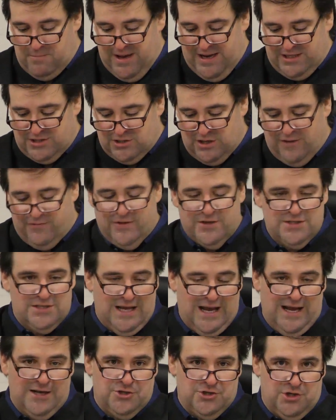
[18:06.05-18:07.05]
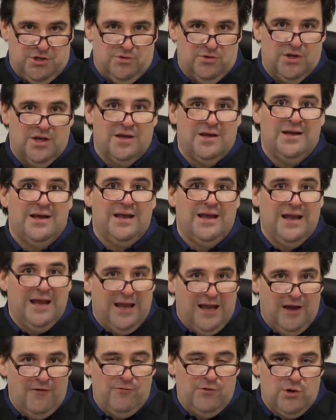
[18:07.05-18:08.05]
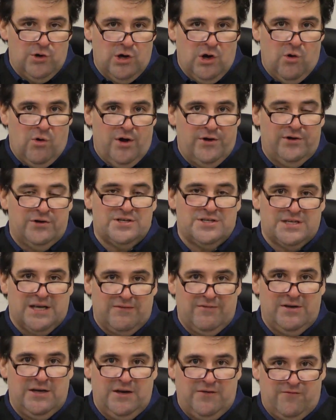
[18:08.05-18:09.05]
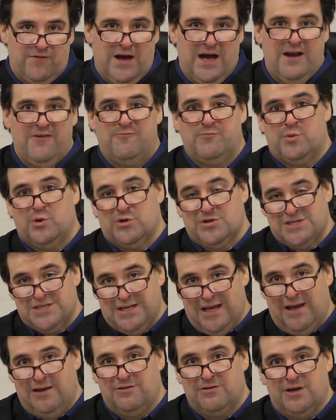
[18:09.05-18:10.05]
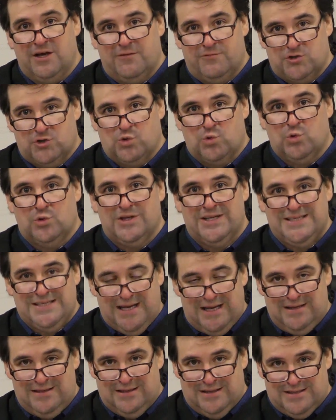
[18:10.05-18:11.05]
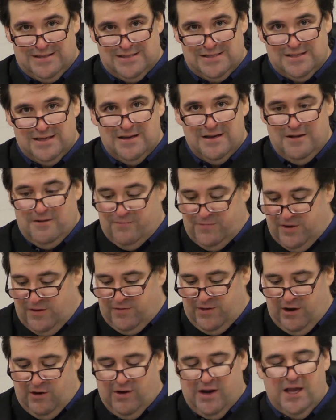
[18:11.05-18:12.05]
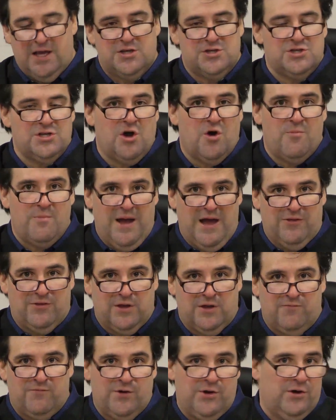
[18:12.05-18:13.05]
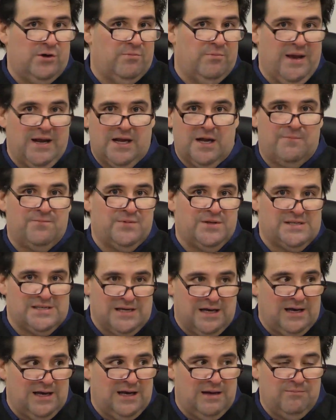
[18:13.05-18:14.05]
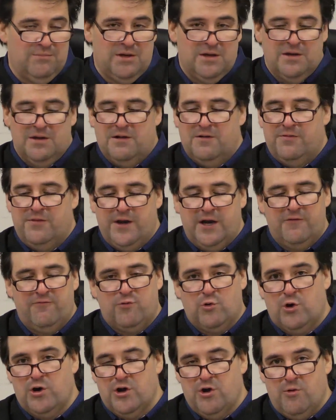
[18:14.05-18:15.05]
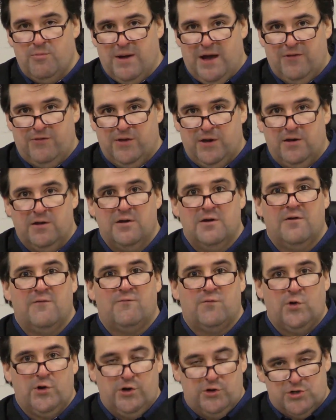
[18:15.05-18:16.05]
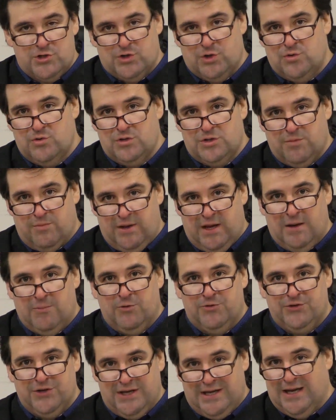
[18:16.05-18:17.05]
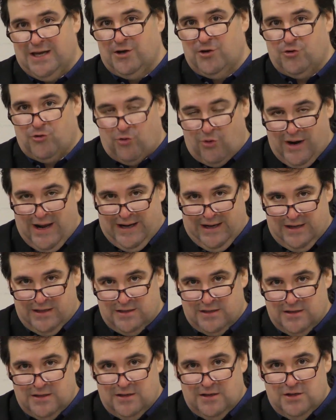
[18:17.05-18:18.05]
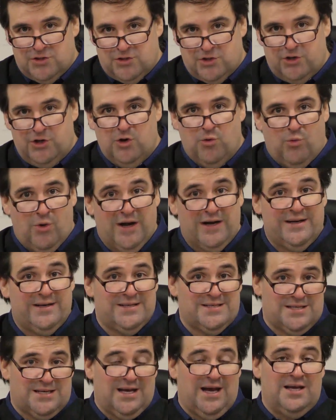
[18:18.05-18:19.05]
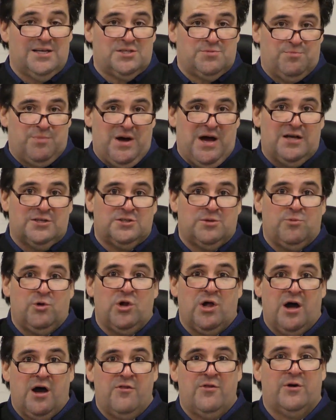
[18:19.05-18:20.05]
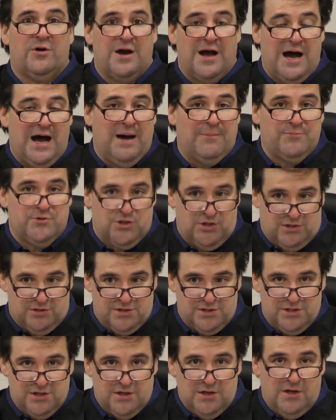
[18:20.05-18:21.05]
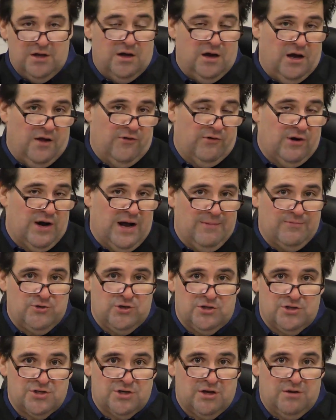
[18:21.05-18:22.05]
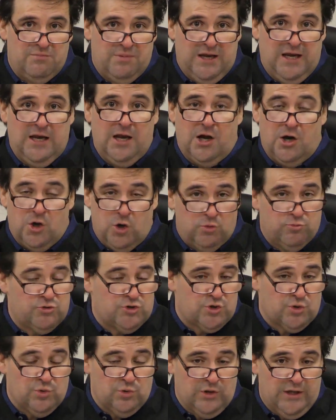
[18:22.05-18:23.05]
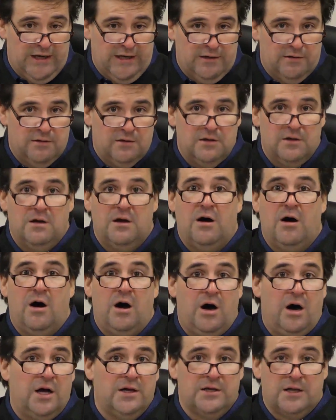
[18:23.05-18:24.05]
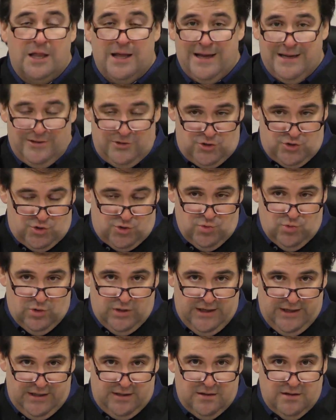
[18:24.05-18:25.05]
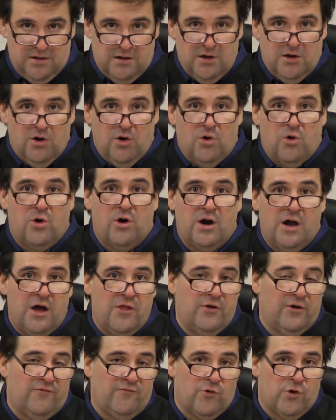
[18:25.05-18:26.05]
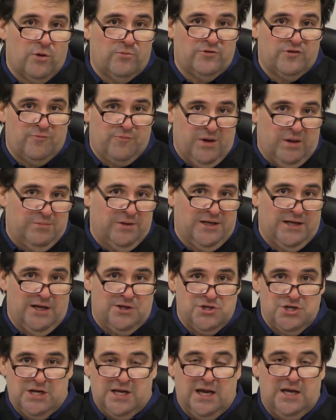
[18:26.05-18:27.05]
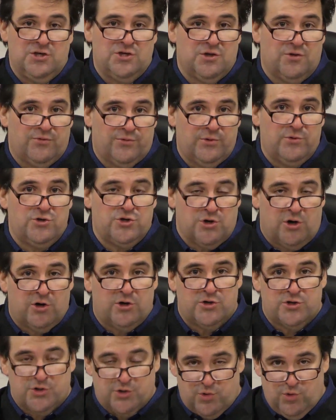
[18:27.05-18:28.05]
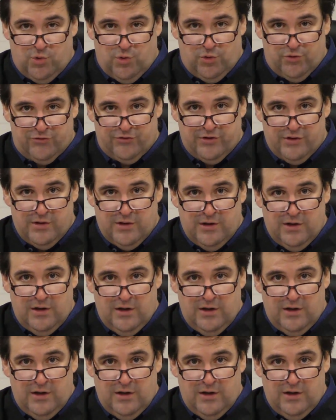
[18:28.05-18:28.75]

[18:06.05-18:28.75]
Based on the statute, if you go under 75% of school attendance, then there is no method for you to make up the time, therefore no method for your student to be able to get credit. So you want to discuss possible other options. Other options could be homeschooling, online schooling, or other forms of public education through charter schools.